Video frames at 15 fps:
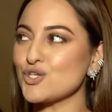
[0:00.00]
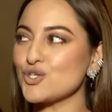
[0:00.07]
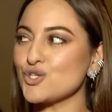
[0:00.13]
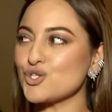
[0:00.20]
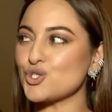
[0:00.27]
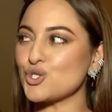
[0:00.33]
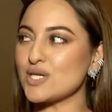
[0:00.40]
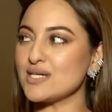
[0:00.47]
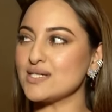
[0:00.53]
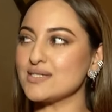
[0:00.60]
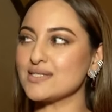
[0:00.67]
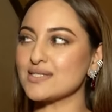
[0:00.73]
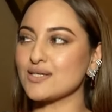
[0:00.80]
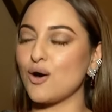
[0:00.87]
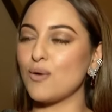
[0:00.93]

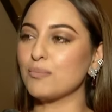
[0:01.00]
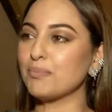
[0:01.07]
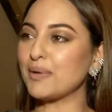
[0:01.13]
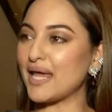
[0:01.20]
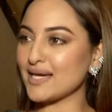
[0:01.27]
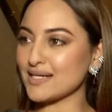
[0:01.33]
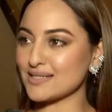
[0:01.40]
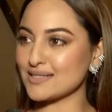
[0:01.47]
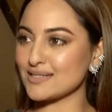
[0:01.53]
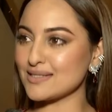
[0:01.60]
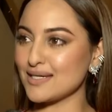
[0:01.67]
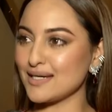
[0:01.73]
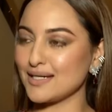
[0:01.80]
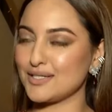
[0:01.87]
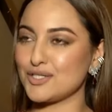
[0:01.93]
She's
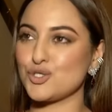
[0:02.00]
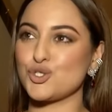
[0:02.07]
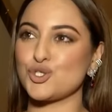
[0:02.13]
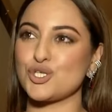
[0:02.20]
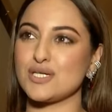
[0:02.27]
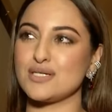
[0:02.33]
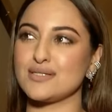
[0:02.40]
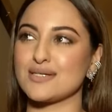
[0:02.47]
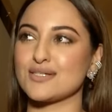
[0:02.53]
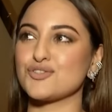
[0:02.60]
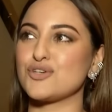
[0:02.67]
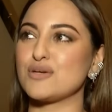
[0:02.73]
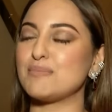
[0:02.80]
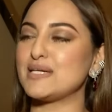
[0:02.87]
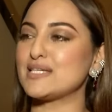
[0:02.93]
complex, she is
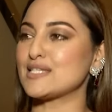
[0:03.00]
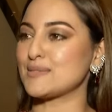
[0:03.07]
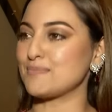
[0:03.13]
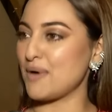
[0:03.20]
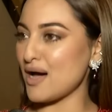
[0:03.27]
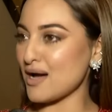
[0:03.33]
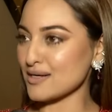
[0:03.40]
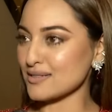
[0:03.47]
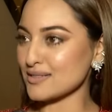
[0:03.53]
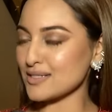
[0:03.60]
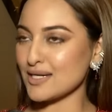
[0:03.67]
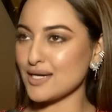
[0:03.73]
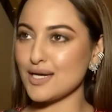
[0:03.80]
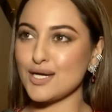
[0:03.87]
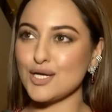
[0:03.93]
extremely
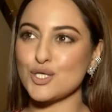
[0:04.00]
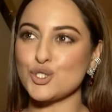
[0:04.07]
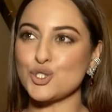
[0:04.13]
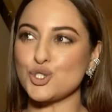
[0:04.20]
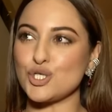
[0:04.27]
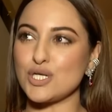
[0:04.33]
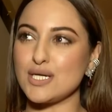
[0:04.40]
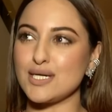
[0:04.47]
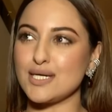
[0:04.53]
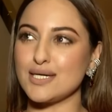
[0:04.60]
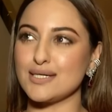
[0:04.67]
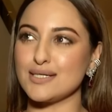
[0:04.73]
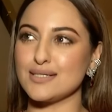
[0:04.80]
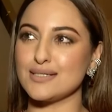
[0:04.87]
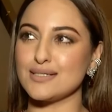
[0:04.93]
smart, she
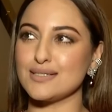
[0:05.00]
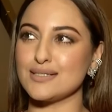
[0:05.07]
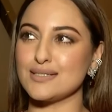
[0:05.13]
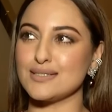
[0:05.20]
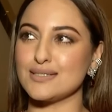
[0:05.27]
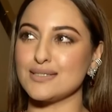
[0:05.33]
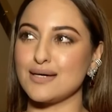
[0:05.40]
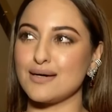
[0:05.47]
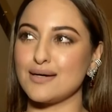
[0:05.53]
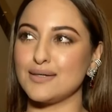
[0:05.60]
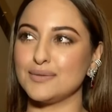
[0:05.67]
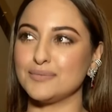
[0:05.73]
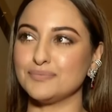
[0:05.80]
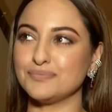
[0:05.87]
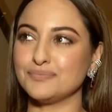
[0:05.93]
is
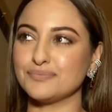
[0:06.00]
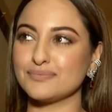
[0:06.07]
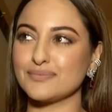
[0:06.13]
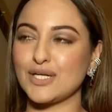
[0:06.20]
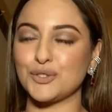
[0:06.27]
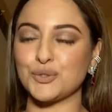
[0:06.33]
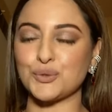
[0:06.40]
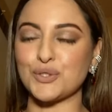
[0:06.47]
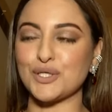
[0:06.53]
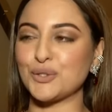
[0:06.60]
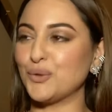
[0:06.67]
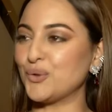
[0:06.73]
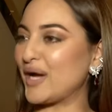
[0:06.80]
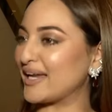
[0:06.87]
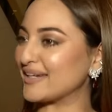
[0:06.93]
a total
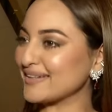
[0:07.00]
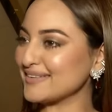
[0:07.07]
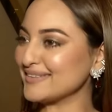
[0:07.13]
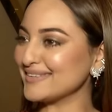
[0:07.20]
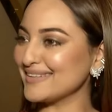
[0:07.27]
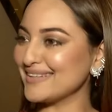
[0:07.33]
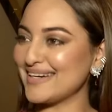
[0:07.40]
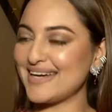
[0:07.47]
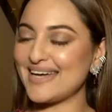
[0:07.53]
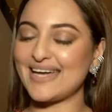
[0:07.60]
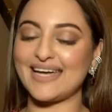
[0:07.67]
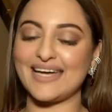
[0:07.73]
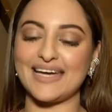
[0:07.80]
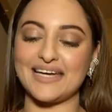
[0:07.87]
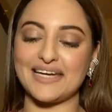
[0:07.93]
go-getter.
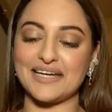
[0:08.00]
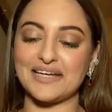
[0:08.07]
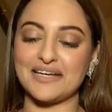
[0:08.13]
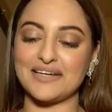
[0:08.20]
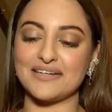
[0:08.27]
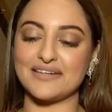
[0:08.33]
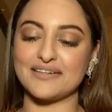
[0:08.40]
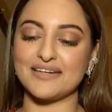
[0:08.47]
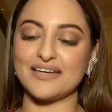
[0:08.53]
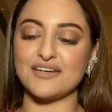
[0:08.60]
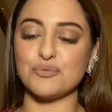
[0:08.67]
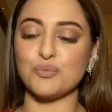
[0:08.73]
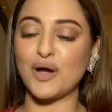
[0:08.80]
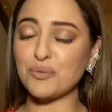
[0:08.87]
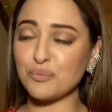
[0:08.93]
And
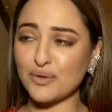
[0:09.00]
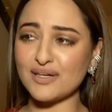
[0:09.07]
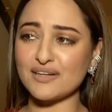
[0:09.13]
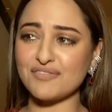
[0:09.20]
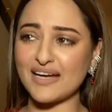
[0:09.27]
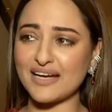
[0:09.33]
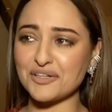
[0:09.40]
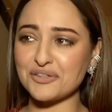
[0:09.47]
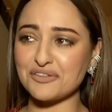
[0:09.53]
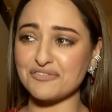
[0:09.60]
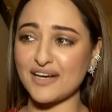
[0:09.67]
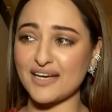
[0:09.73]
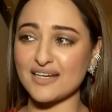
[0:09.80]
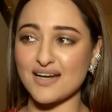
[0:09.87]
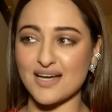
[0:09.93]
in one word, if I had to
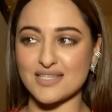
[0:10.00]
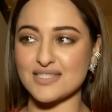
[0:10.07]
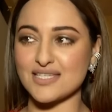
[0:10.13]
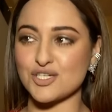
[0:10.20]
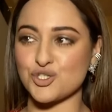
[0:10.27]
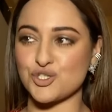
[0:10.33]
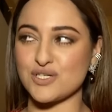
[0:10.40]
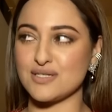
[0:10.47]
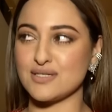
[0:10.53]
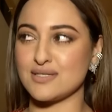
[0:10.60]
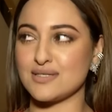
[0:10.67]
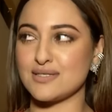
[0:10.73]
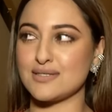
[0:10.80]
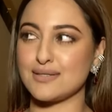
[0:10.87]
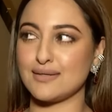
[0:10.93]
define her, I'd say
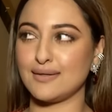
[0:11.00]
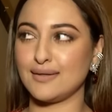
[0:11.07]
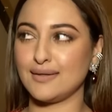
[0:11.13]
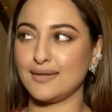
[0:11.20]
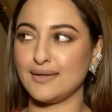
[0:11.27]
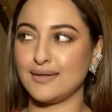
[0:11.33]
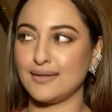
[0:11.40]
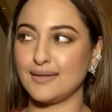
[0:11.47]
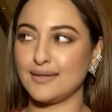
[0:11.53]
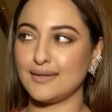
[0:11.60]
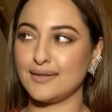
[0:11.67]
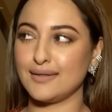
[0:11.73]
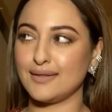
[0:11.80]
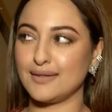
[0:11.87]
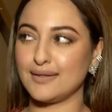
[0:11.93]
she's
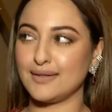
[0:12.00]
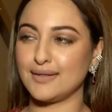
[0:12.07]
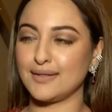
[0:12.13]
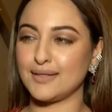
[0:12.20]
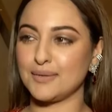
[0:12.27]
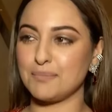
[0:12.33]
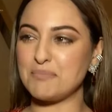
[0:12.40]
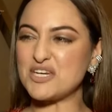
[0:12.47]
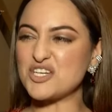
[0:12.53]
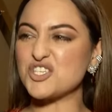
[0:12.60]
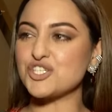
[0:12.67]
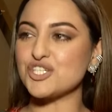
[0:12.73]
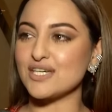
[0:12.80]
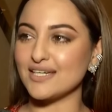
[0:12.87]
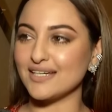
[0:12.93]

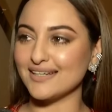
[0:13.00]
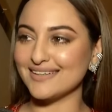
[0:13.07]
mirchi.